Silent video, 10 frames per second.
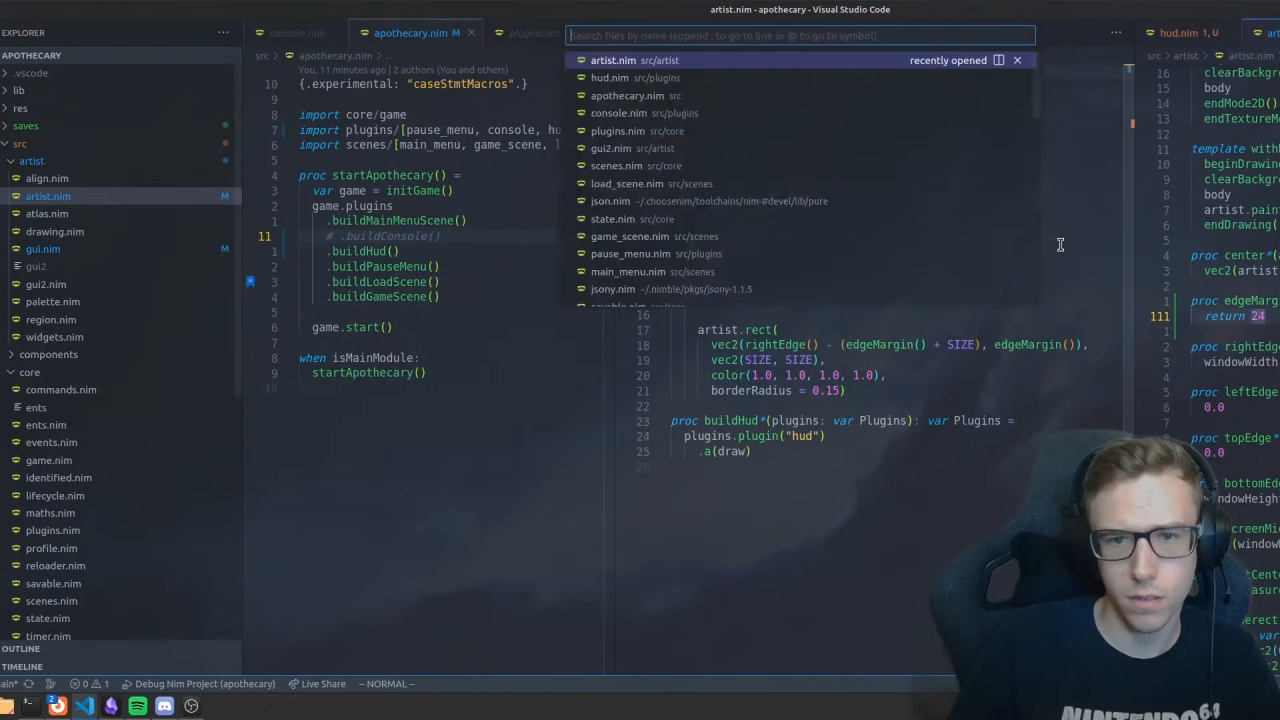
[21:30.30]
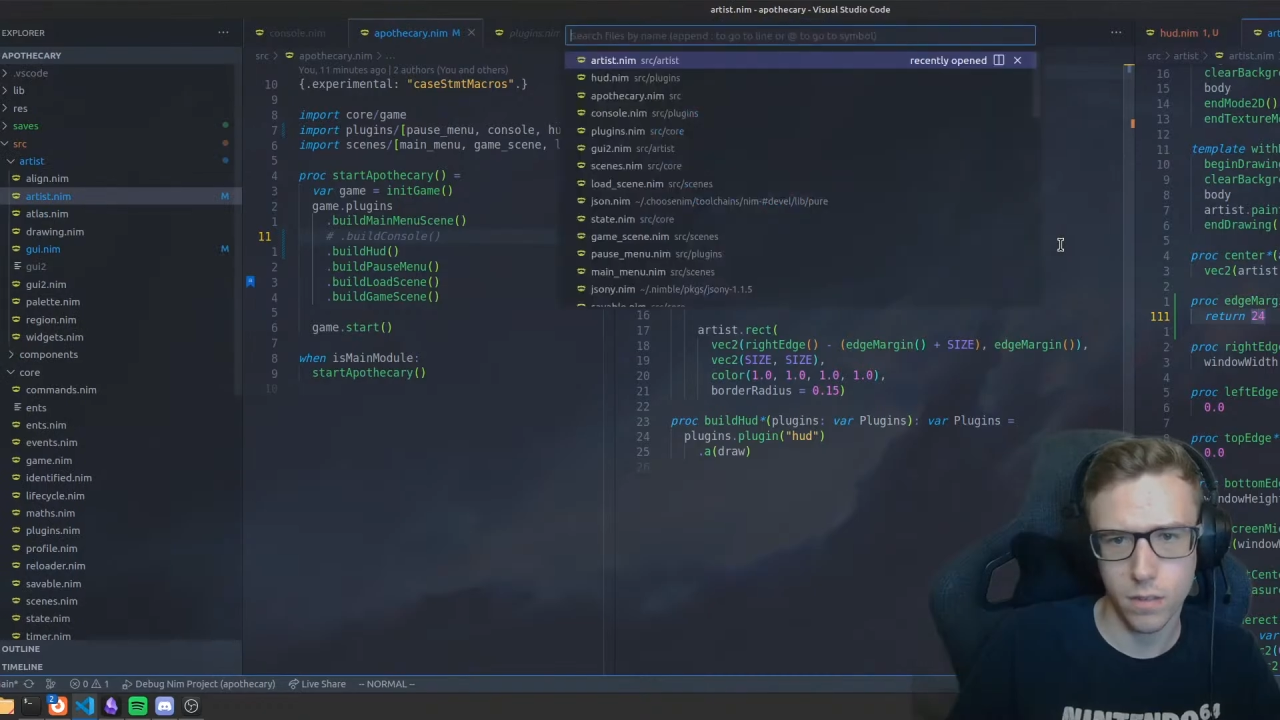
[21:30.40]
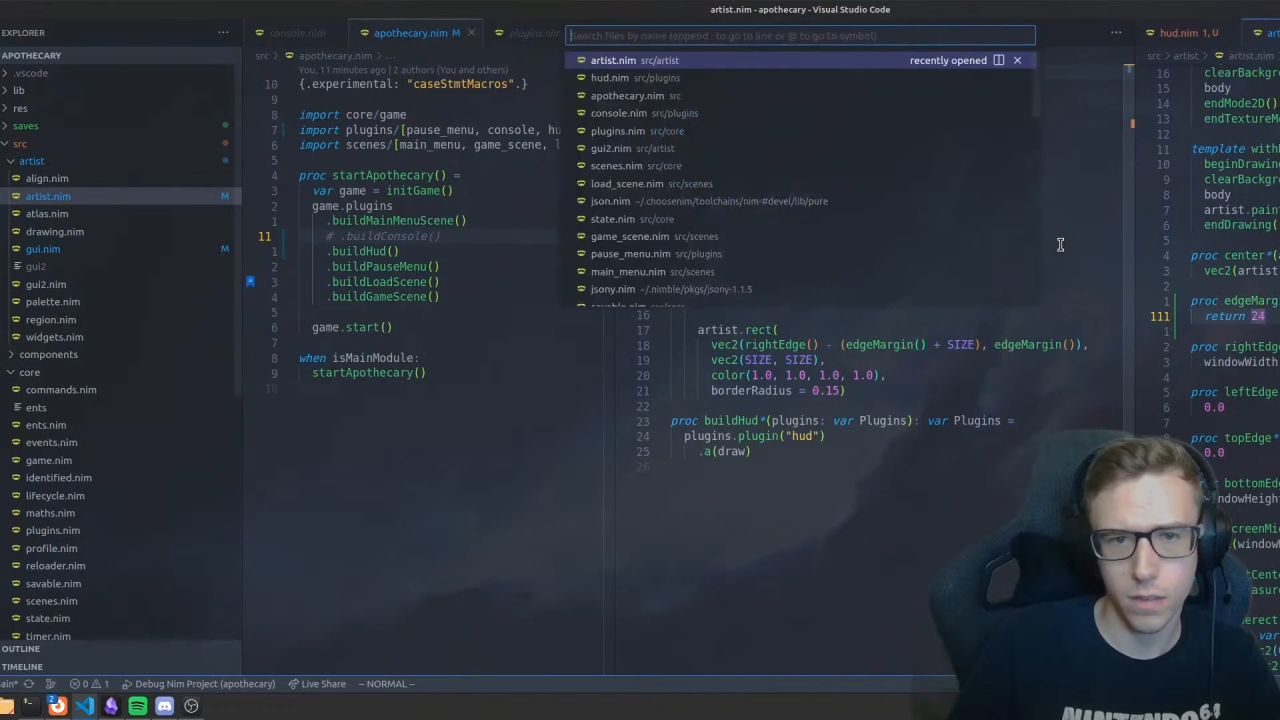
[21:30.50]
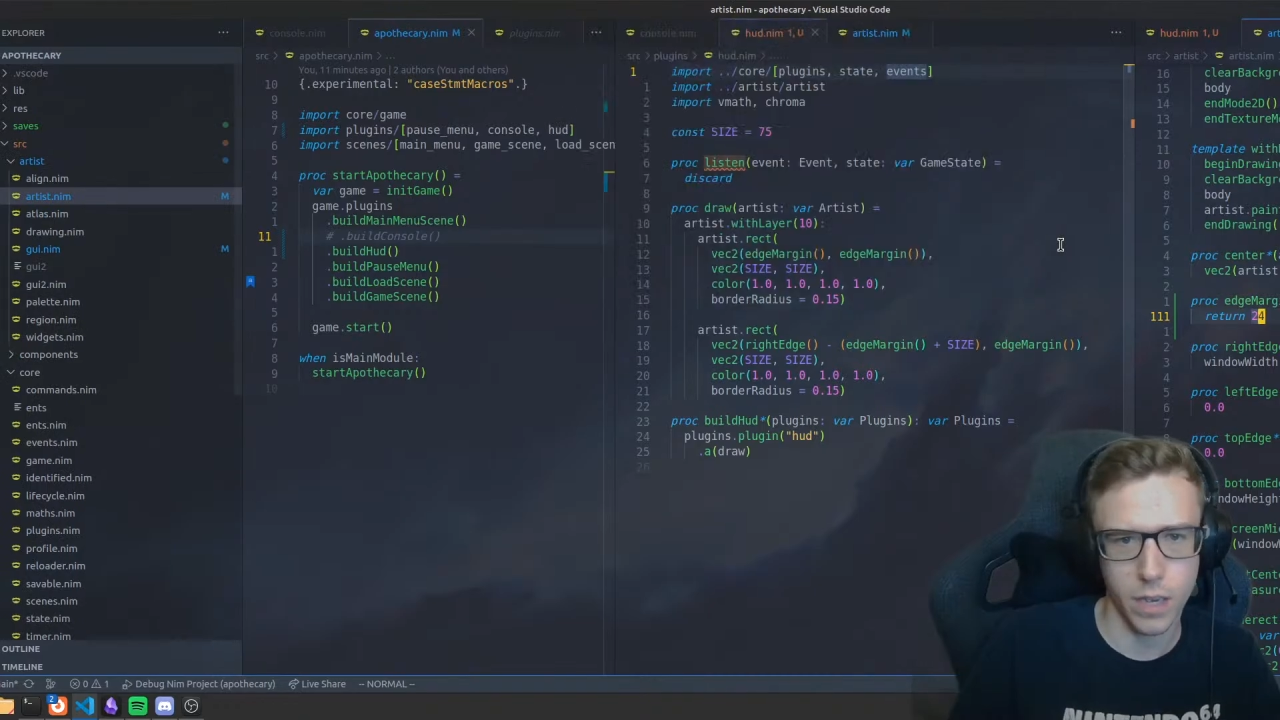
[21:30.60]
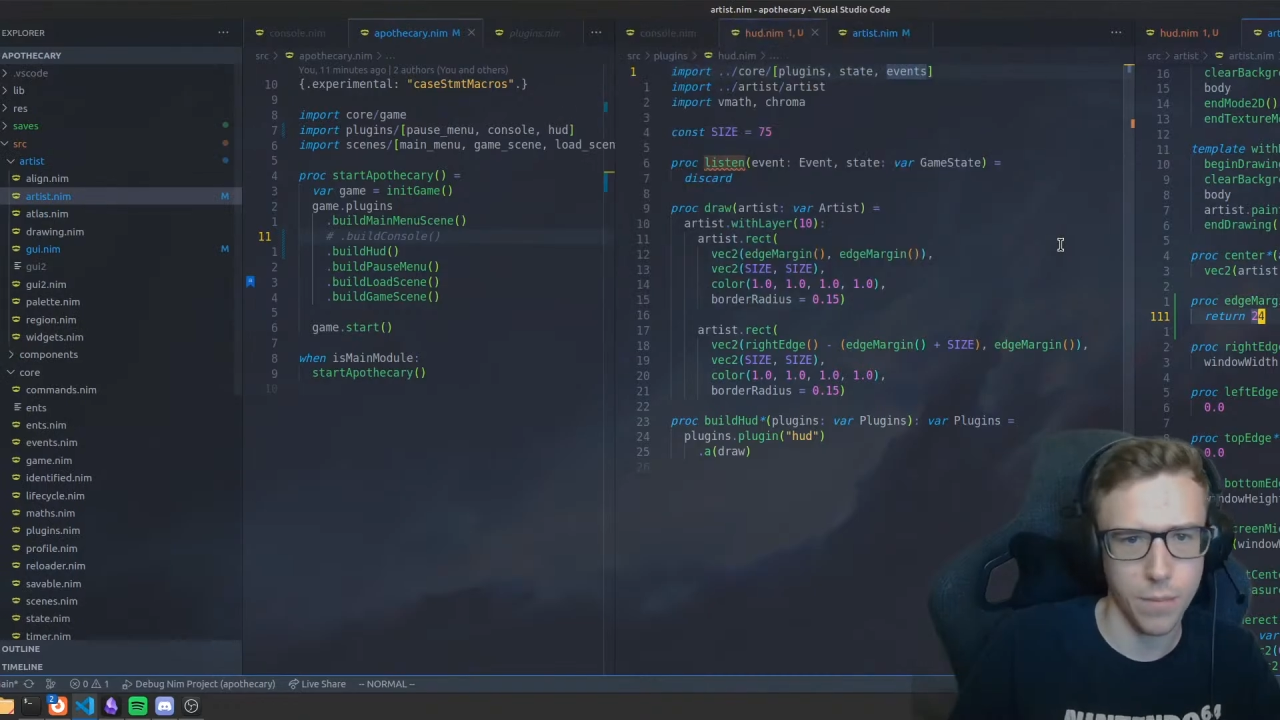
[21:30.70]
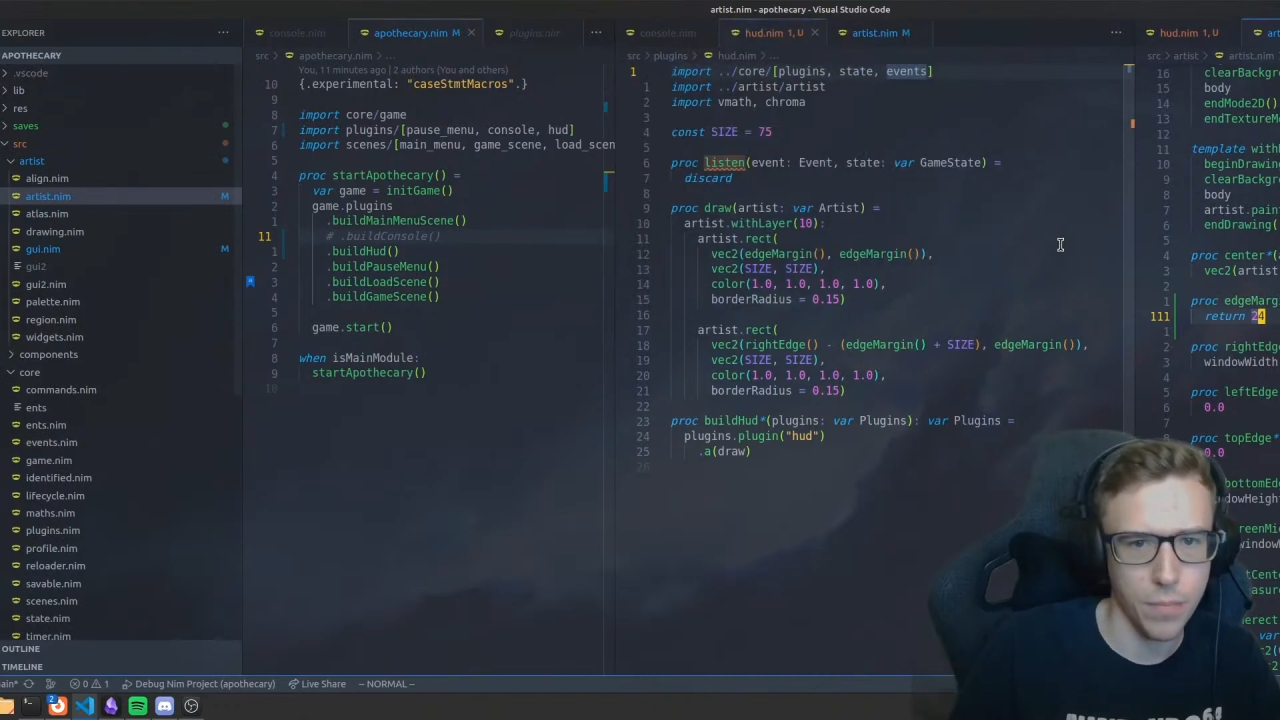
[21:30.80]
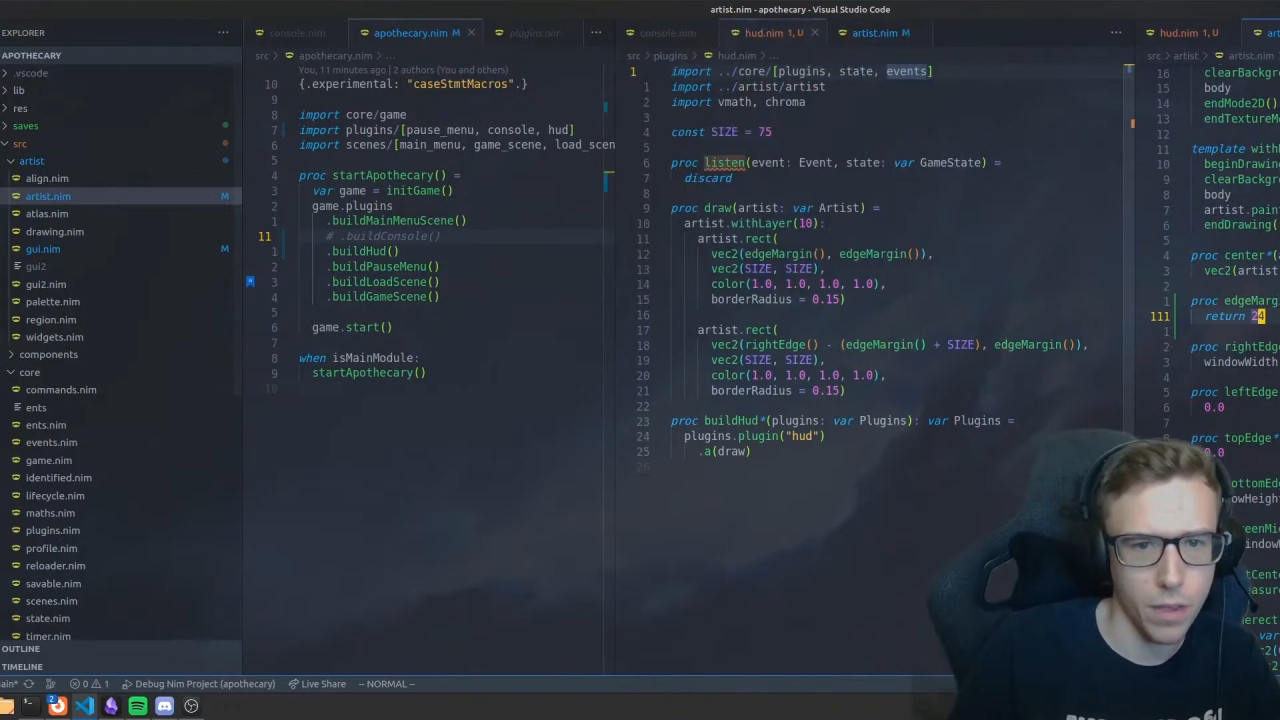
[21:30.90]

Okay.